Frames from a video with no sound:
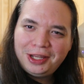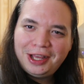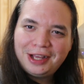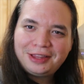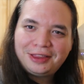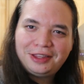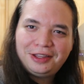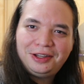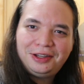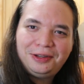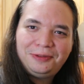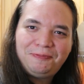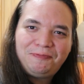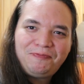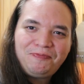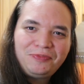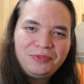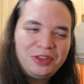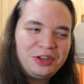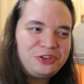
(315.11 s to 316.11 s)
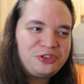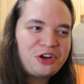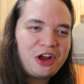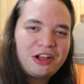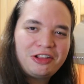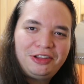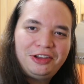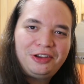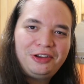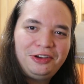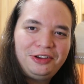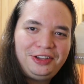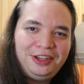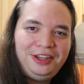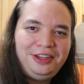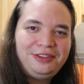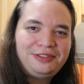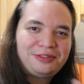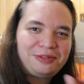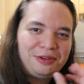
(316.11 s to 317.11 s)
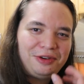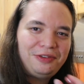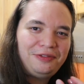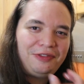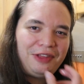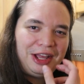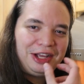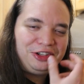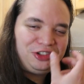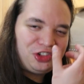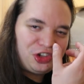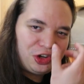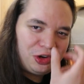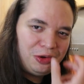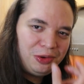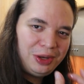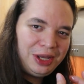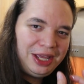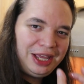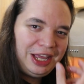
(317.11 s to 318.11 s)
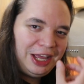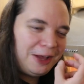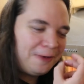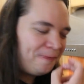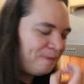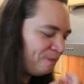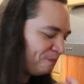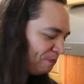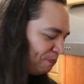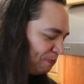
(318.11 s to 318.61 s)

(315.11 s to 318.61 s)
Like, the, the chocolate cookie sort of, like, chewy